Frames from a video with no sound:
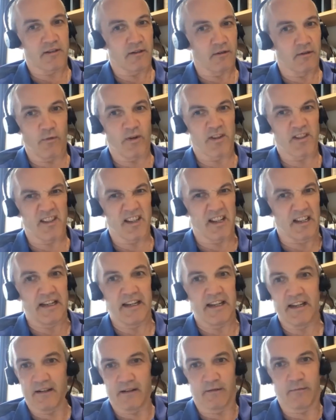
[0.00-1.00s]
So it wasn't
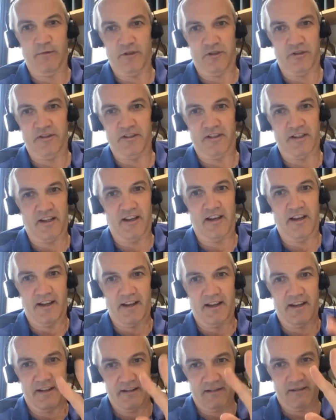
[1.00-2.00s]
illegal. It was just
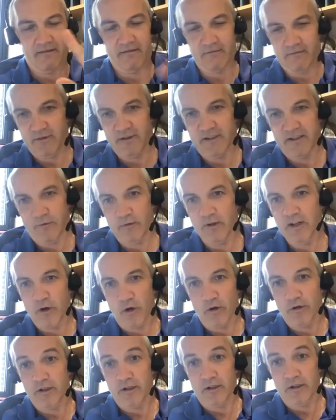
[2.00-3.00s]
we'll
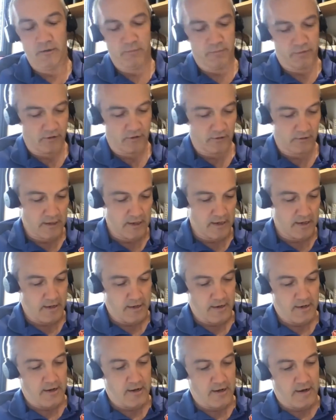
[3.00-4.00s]
call it a loophole.
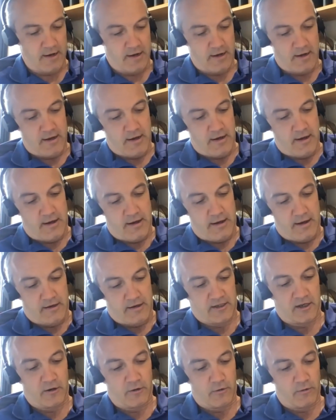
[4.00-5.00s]

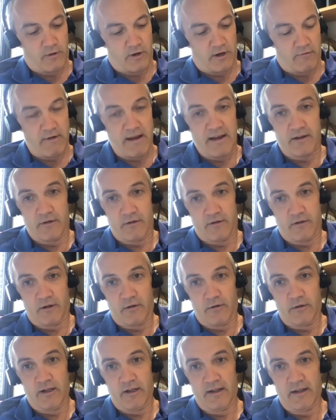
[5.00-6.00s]
So I rang
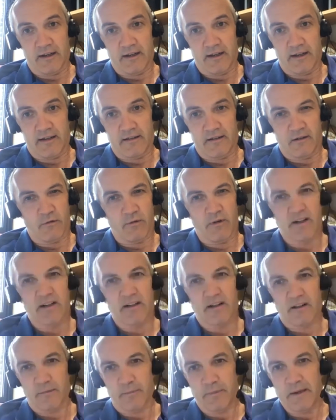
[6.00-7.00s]
Ugo, and quite a
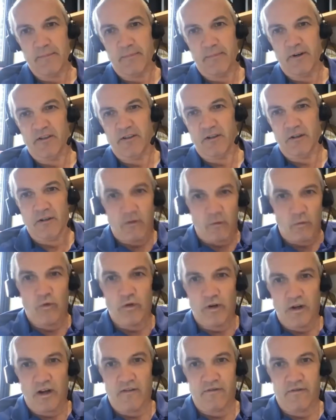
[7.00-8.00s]
lot of people had done it
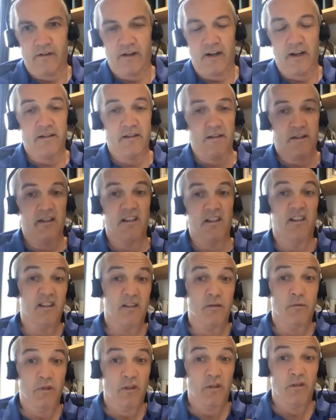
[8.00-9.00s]
one-off occasion. I said,
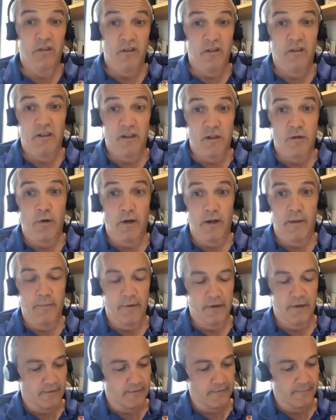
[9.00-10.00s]
listen, we're going to do this quite a
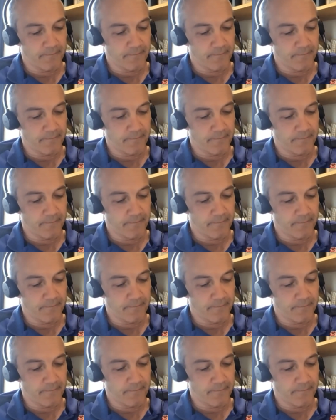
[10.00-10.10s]
bit.